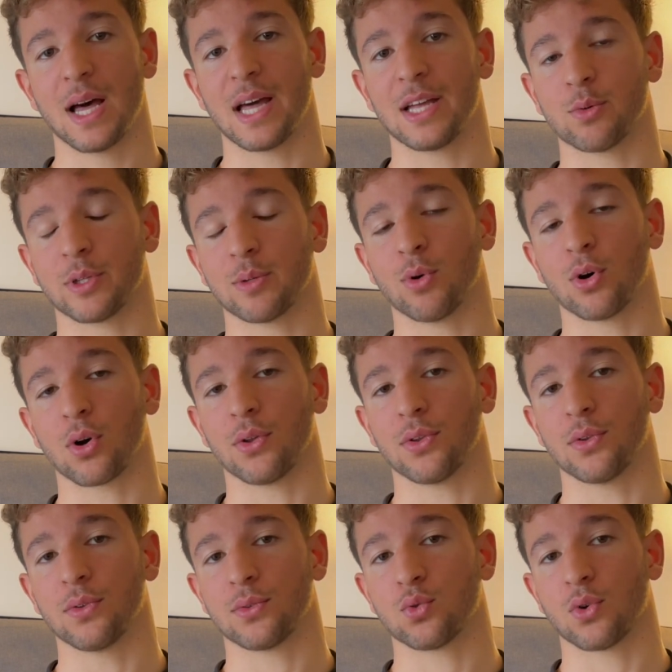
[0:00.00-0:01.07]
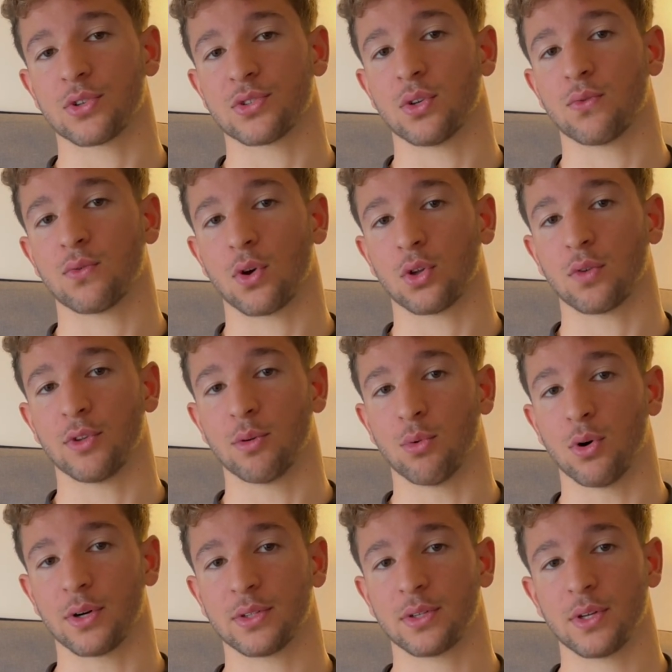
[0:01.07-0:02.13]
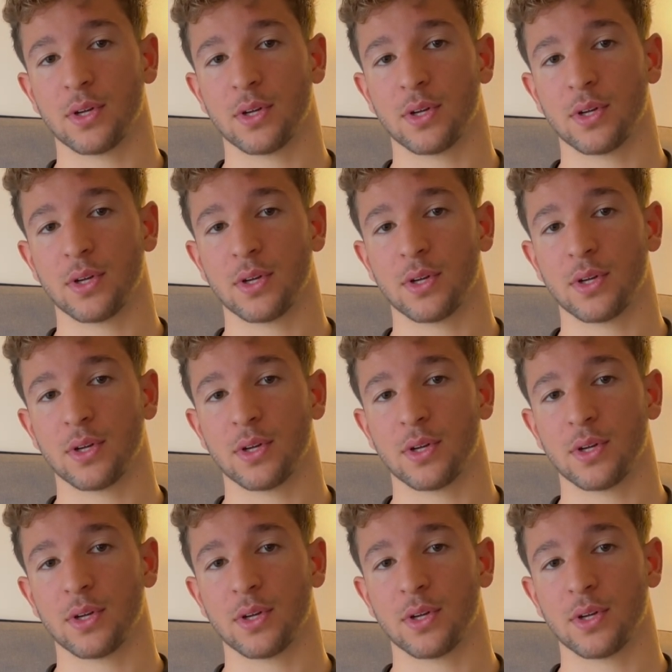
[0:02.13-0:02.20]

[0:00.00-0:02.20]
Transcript: little bit more towards the front of the board,